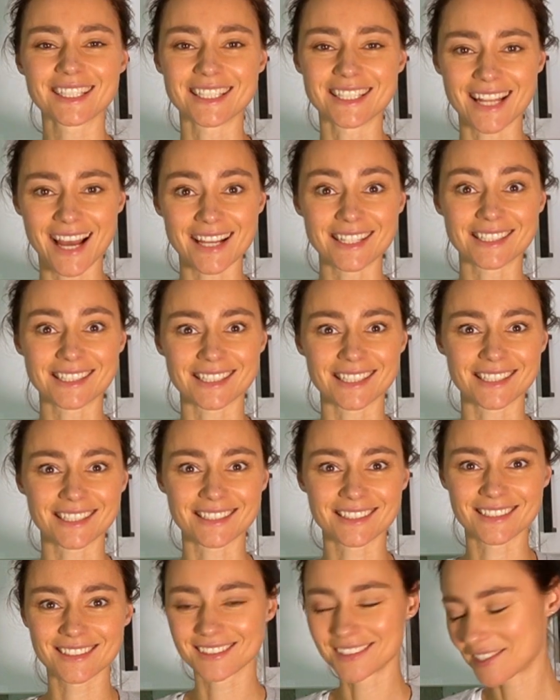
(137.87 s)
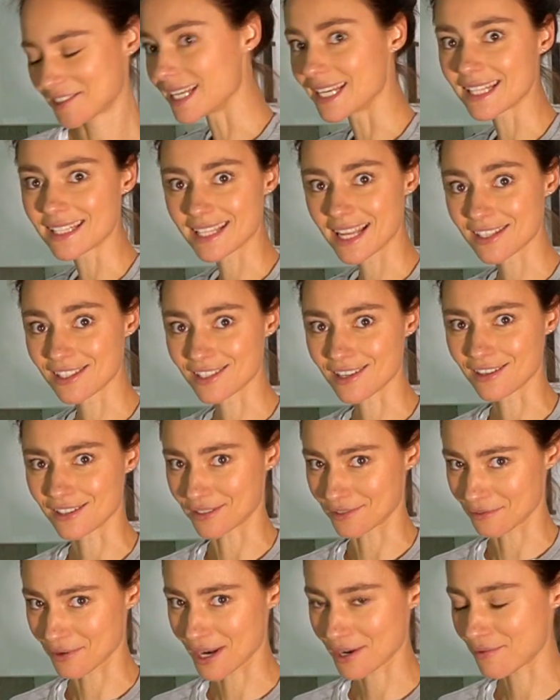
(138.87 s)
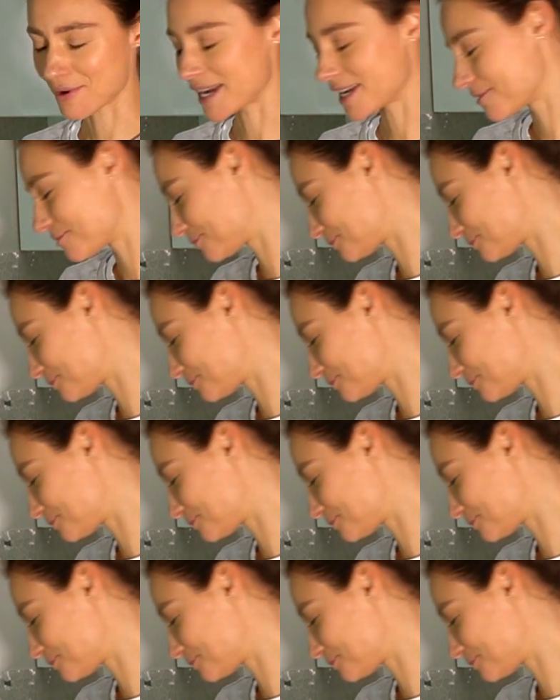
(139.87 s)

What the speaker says: a nice dish. Let's get started right away.